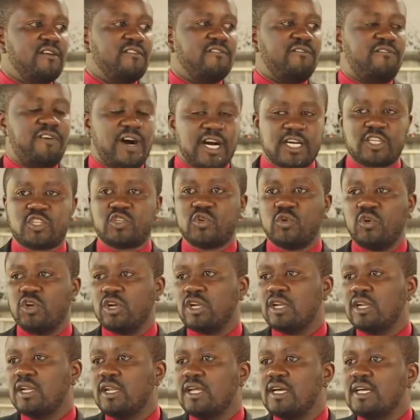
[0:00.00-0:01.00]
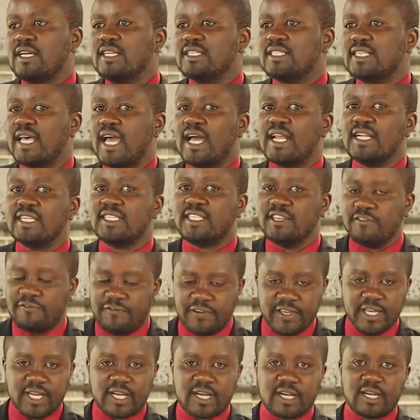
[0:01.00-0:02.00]
Factual
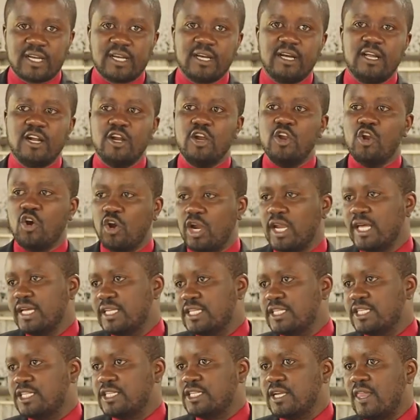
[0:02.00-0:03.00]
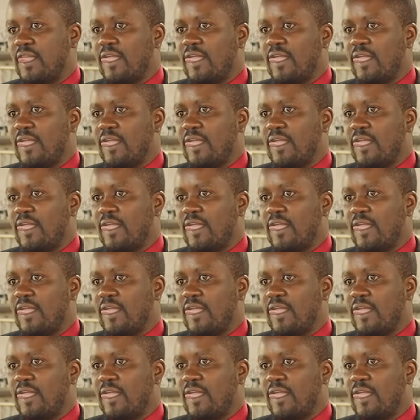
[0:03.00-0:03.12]
scientific knowledge.